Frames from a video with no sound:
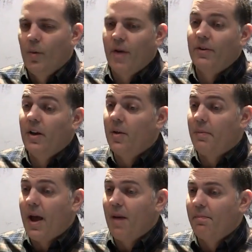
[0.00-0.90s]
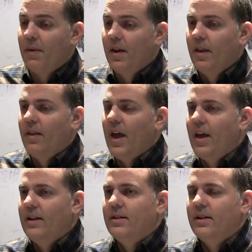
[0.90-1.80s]
We have another map
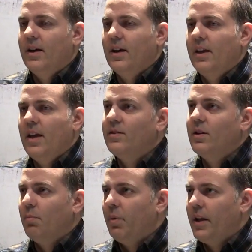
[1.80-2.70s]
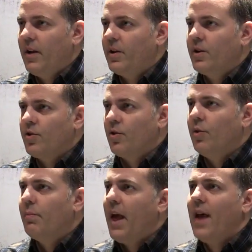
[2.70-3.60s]
that isn't player
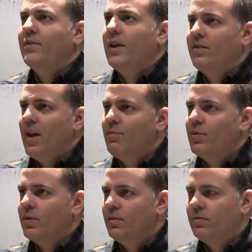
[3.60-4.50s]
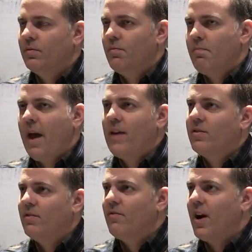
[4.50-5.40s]
controlled but has that same sort of
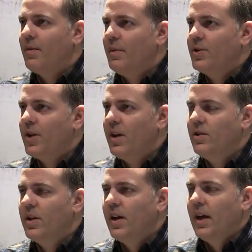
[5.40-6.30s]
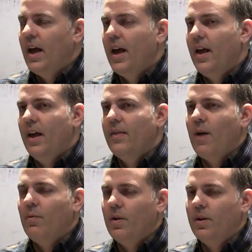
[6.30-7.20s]
mass environment change, and
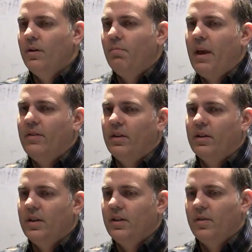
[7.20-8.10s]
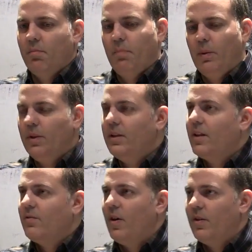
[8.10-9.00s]
that one basically is a building
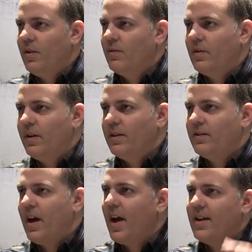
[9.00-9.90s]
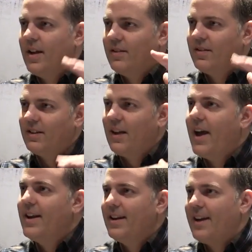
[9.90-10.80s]
that's fallen over on its side and it's
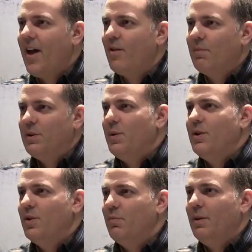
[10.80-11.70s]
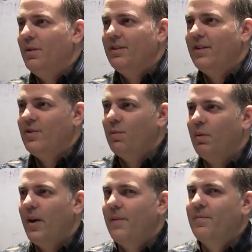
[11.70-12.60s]
sliding down between two buildings as you
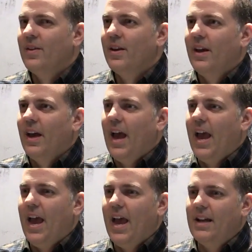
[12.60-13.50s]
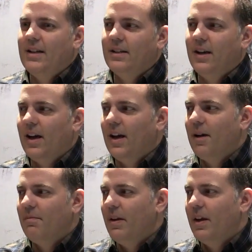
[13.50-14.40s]
play, and
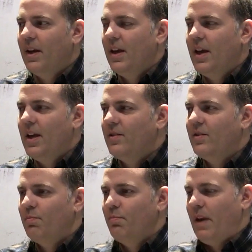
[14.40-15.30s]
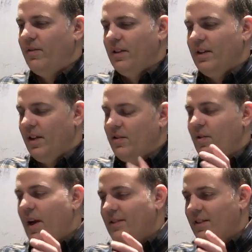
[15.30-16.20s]
it's basically, and
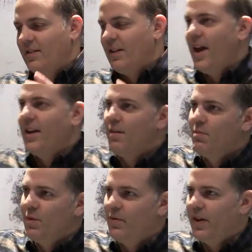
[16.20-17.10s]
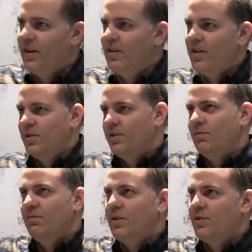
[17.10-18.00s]
so as it's sliding and moving,
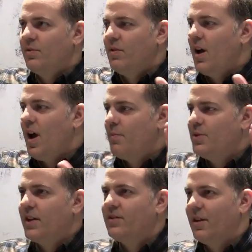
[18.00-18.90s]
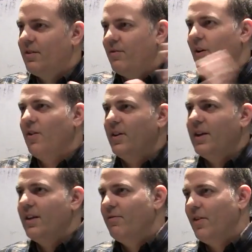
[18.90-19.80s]
there's objects that are
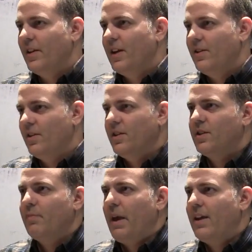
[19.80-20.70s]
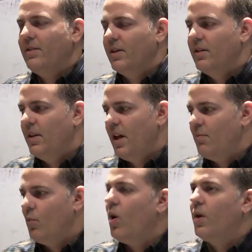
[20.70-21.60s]
falling into the space,
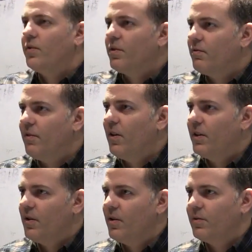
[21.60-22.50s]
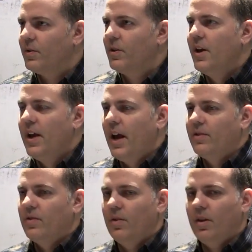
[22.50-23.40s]
and walls that are falling over,
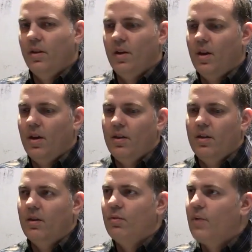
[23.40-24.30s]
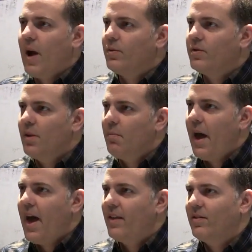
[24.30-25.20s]
and so the routes and the
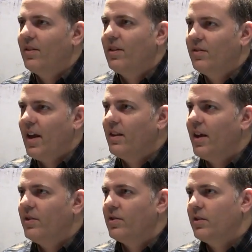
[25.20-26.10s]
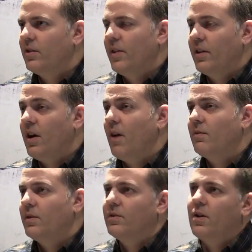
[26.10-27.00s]
paths and the sight lines and the
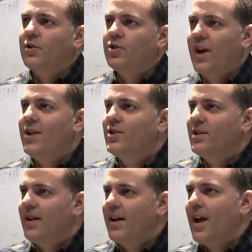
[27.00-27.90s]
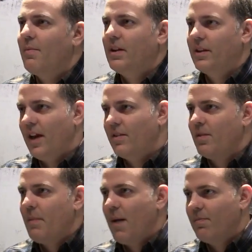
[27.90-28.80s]
cover is all changing dynamically as
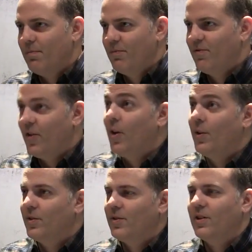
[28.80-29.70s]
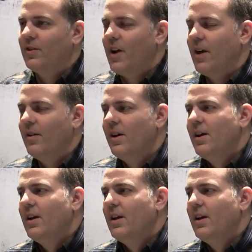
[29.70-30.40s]
the map falls to the ground.